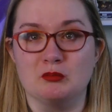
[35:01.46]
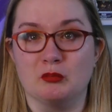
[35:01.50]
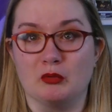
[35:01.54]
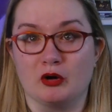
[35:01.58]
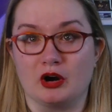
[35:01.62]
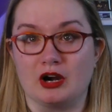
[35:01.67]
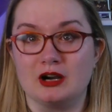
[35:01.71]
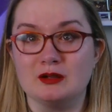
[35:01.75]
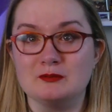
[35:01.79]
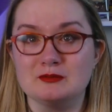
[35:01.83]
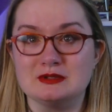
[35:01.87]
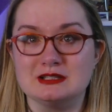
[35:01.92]

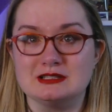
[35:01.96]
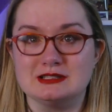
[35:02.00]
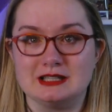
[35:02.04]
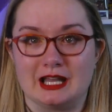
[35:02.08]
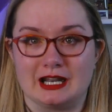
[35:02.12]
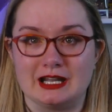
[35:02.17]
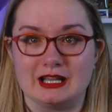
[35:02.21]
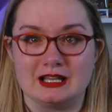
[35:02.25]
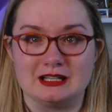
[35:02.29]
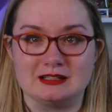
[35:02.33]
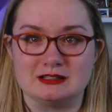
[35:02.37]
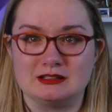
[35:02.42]
more
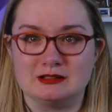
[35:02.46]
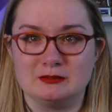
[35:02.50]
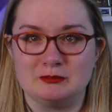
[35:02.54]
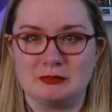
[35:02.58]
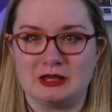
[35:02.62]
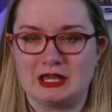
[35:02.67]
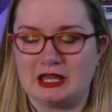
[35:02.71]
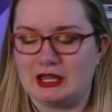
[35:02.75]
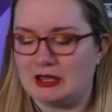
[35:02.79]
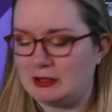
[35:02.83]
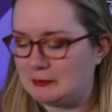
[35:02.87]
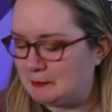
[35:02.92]
upsetting to
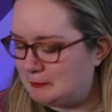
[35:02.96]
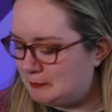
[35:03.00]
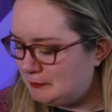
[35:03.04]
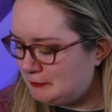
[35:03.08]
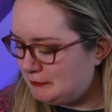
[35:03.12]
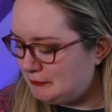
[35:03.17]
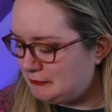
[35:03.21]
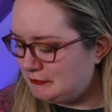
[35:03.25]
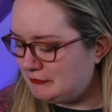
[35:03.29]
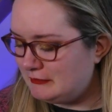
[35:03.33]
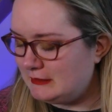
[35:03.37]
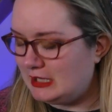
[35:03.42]
me
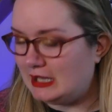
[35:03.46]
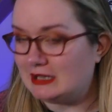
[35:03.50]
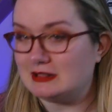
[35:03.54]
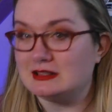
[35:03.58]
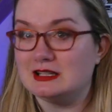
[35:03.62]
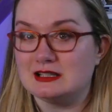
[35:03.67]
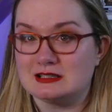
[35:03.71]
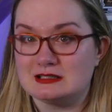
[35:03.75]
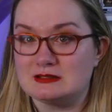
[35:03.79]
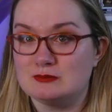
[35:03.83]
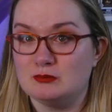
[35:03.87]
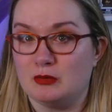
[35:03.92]
in
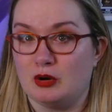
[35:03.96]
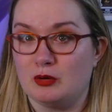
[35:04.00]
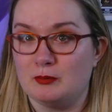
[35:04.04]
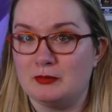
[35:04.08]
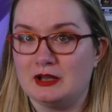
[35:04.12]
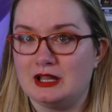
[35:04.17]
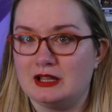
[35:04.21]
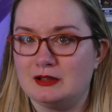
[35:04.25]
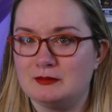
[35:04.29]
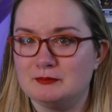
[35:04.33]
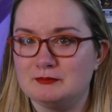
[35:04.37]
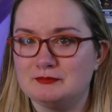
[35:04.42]
this
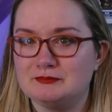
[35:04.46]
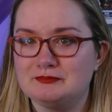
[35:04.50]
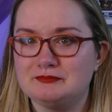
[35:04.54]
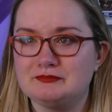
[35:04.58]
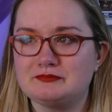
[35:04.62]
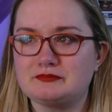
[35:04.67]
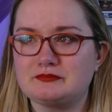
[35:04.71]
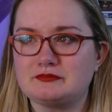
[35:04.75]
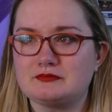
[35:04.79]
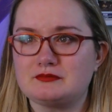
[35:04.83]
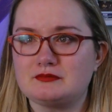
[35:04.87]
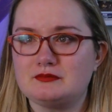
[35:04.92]
moment
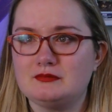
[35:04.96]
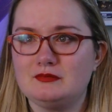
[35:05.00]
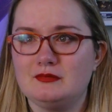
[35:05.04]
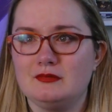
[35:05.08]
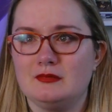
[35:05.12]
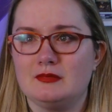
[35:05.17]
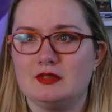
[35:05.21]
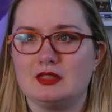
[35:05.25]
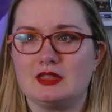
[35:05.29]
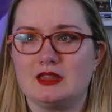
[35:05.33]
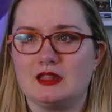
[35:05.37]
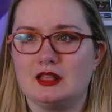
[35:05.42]

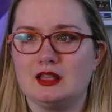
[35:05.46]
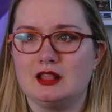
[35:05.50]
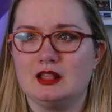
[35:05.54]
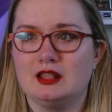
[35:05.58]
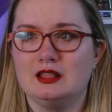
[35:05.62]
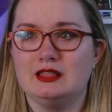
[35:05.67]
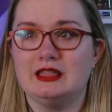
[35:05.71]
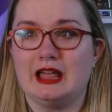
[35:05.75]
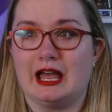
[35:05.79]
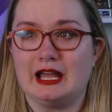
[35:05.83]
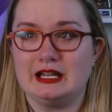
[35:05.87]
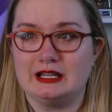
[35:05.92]

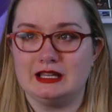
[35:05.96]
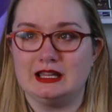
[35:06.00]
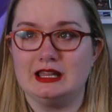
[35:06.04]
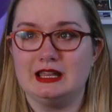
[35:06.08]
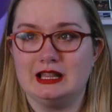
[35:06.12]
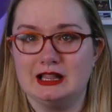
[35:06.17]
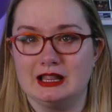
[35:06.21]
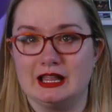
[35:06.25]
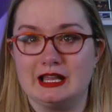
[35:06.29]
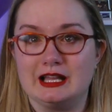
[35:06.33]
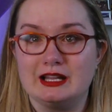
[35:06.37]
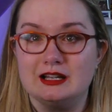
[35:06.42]
that
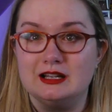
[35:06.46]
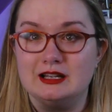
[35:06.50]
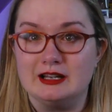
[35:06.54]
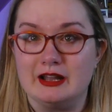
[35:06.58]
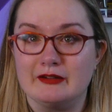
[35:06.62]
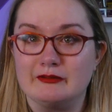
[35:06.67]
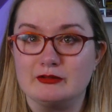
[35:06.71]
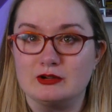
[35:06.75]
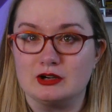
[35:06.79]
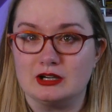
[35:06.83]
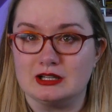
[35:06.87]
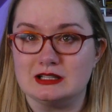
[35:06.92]
he like
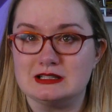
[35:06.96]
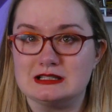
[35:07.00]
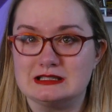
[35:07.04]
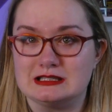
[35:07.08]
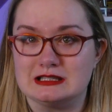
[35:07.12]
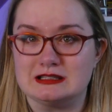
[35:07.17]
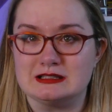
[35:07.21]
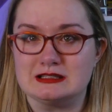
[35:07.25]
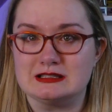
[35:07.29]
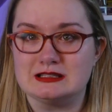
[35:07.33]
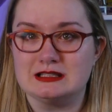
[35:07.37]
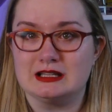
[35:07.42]
never
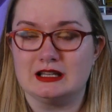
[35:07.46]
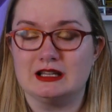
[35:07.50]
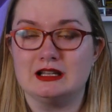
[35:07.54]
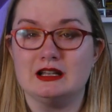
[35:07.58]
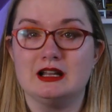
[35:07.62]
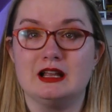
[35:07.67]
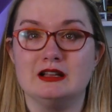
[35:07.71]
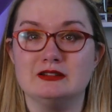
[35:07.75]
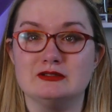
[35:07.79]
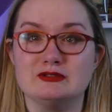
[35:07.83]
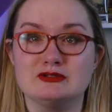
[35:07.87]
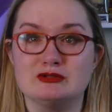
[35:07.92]
existed
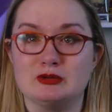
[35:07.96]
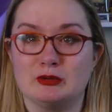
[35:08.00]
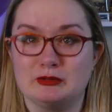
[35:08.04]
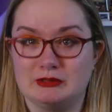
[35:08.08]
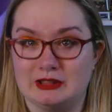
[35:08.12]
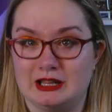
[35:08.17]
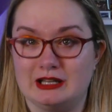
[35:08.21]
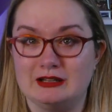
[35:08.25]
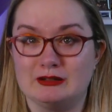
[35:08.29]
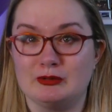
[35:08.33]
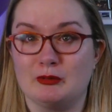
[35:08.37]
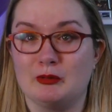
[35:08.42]
and so
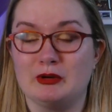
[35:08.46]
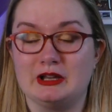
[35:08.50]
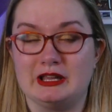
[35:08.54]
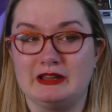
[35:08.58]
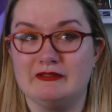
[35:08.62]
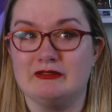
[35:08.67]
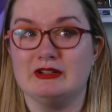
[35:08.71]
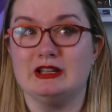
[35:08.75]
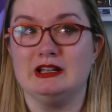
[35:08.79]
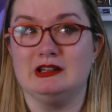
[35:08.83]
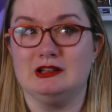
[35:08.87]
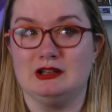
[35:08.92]
they don't
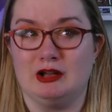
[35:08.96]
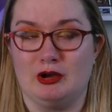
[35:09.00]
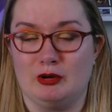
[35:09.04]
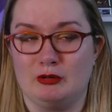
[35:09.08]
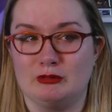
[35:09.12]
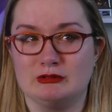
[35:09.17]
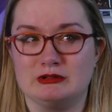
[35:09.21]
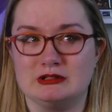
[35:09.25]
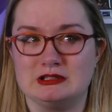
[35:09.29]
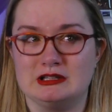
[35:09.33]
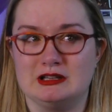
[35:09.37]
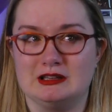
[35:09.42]
even
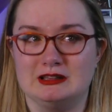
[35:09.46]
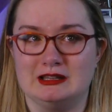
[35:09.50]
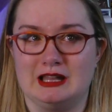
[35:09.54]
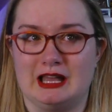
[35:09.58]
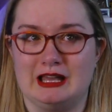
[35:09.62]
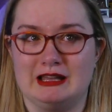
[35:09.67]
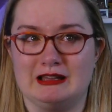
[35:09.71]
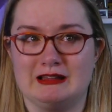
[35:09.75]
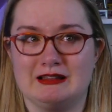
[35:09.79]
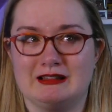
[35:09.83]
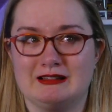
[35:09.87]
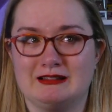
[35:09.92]
know to
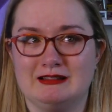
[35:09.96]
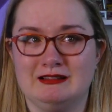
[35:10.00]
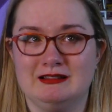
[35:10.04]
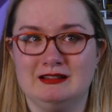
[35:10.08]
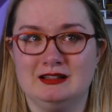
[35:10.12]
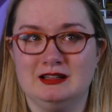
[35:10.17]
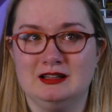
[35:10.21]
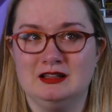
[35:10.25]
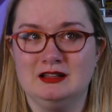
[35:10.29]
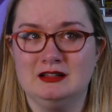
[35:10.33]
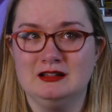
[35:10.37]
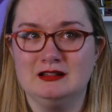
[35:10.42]
like
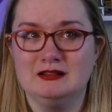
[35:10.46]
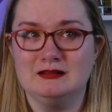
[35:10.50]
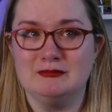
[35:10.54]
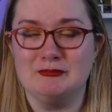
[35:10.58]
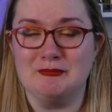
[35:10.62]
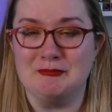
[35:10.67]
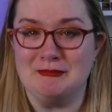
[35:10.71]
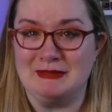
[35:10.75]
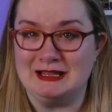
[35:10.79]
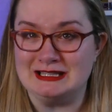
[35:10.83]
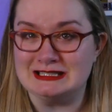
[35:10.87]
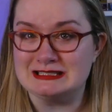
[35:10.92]

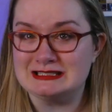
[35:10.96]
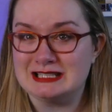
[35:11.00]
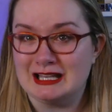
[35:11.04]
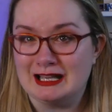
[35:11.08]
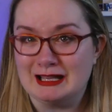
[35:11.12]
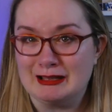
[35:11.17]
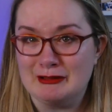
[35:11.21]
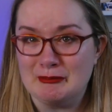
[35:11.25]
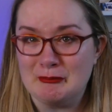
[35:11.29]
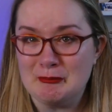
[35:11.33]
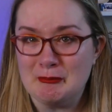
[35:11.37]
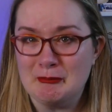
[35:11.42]
miss
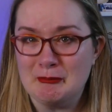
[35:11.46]
him.